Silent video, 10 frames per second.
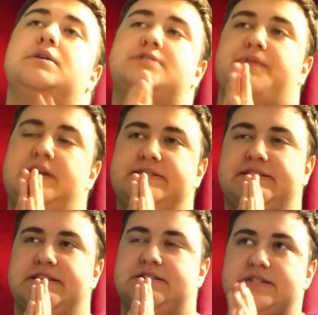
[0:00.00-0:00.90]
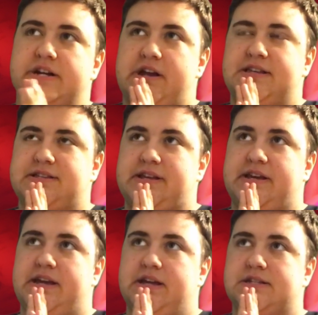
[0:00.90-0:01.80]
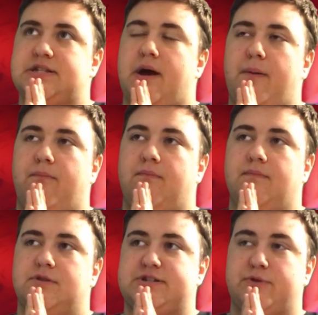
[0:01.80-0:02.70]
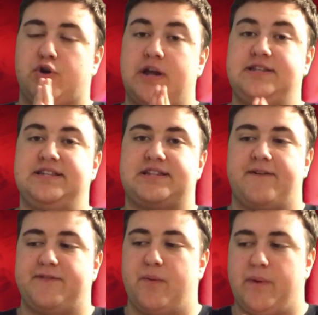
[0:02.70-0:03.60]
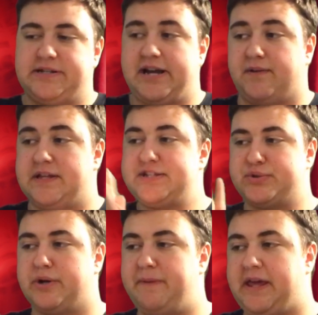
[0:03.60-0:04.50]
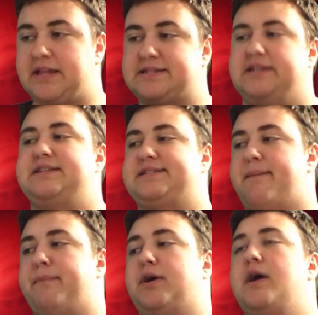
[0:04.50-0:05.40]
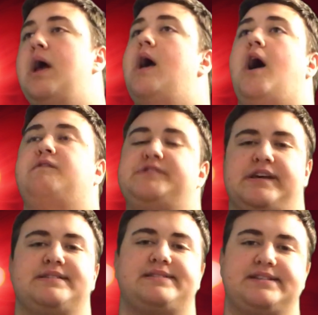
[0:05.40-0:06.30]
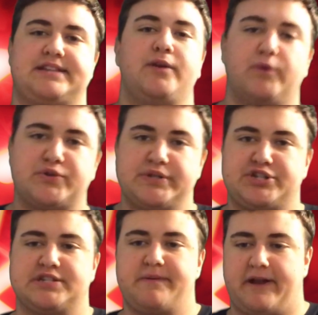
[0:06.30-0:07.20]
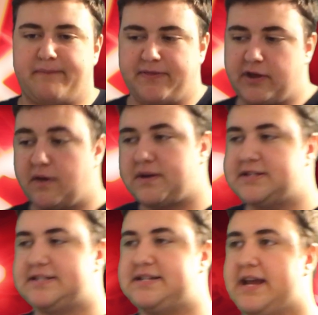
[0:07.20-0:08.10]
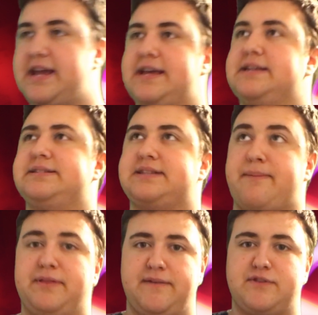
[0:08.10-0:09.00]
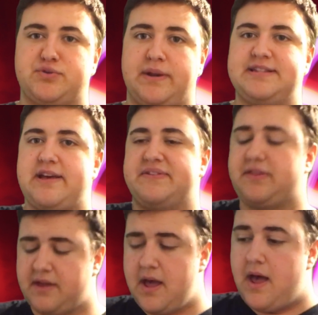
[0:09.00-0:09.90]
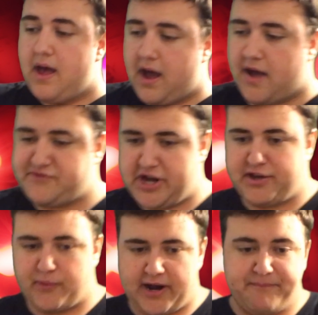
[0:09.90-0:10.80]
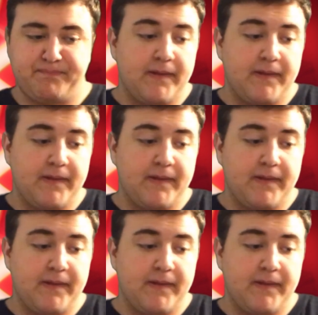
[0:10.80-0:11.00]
So this is seriously some crazy stuff that went down. This story begins in December of 2016, which was just about a month ago, because today is, I believe, the 27th of January.